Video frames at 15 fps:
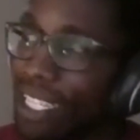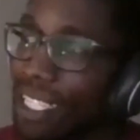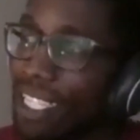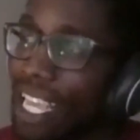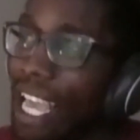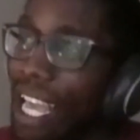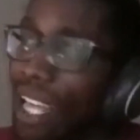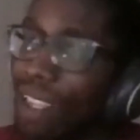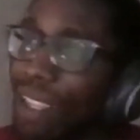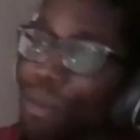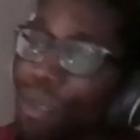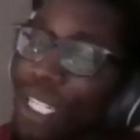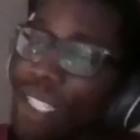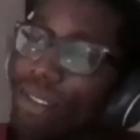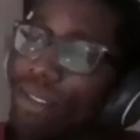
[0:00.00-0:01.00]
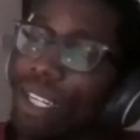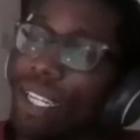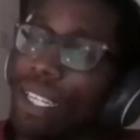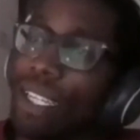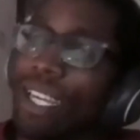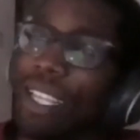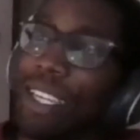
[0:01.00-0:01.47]
Yeah, I mean,
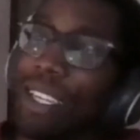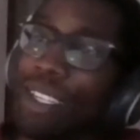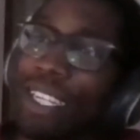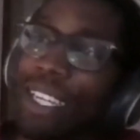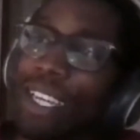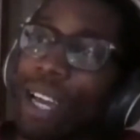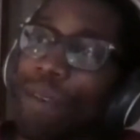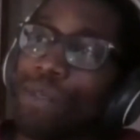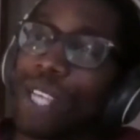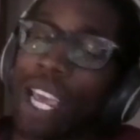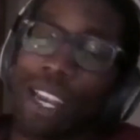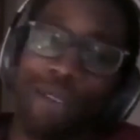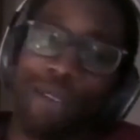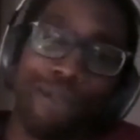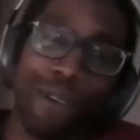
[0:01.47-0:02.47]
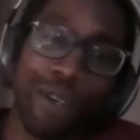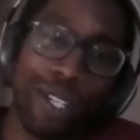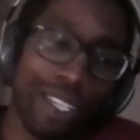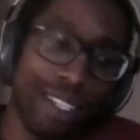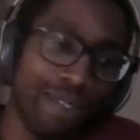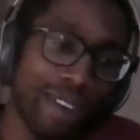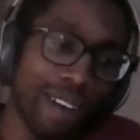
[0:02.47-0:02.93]
I think obtaining
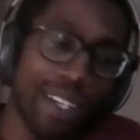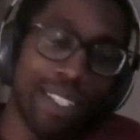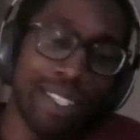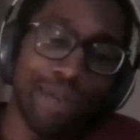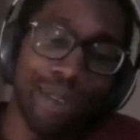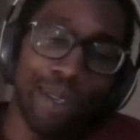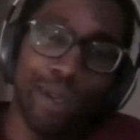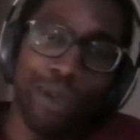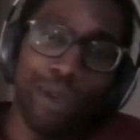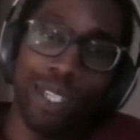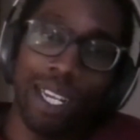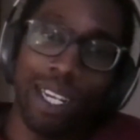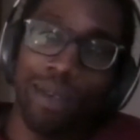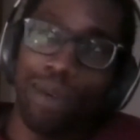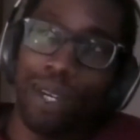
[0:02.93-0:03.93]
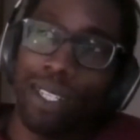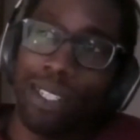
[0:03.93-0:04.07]
funding is very difficult anyway